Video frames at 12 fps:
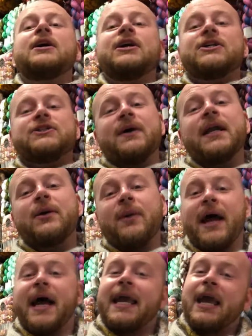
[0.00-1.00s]
So
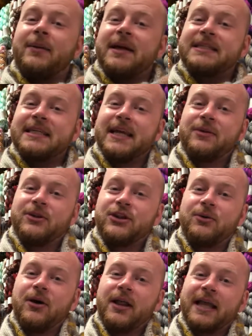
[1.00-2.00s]
anyway, I can't wait to knit with
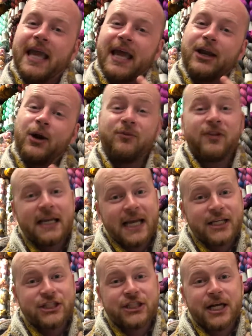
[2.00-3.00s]
you all again, hopefully
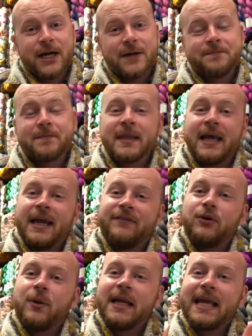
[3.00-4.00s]
next year. And if
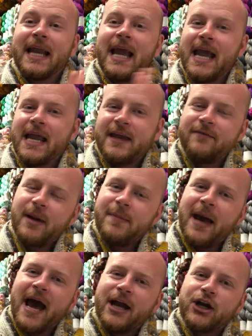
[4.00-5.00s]
you want to get any of my
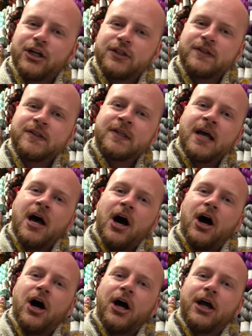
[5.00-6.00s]
patterns
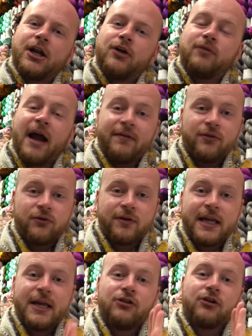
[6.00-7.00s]
on
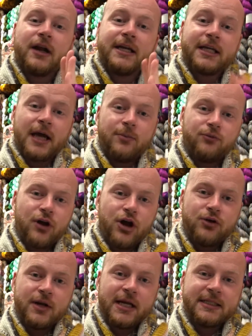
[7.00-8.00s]
Ravelry or on
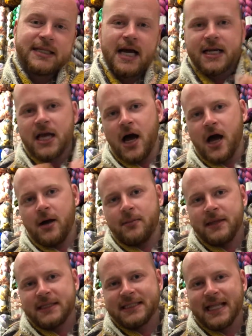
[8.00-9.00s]

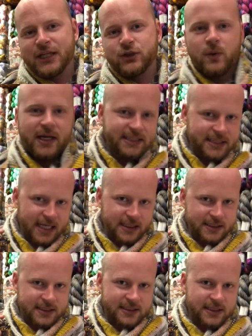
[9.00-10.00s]

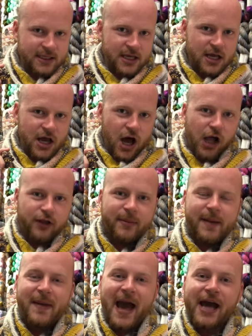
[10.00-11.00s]
gumroad.com/westknits, all of
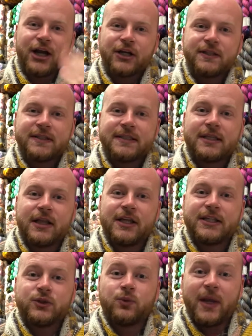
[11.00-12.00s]
my patterns
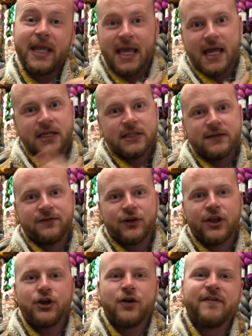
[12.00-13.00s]
this weekend for
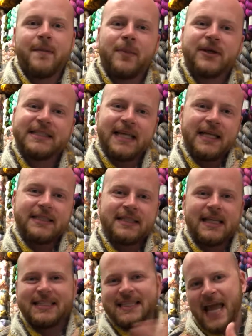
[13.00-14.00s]
the November 6th
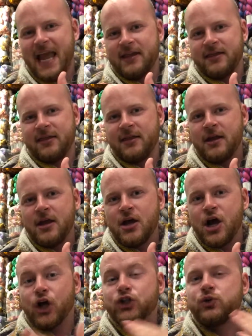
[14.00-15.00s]
to 8th
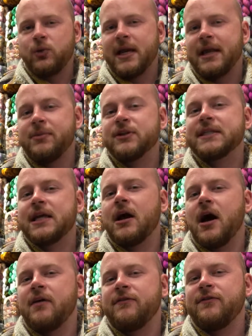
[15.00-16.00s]
are 20%
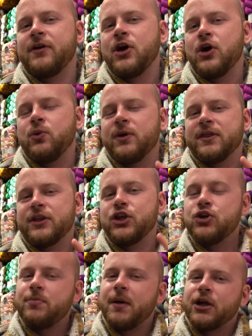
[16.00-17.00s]
off with
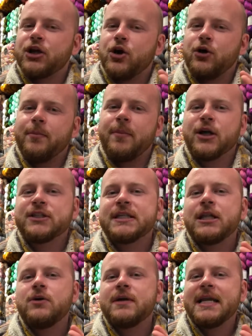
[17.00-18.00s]
coupon code
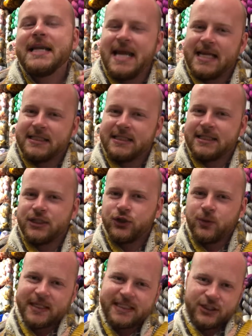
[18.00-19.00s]
Barcelona Knits
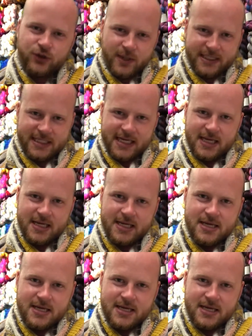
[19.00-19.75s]
2020.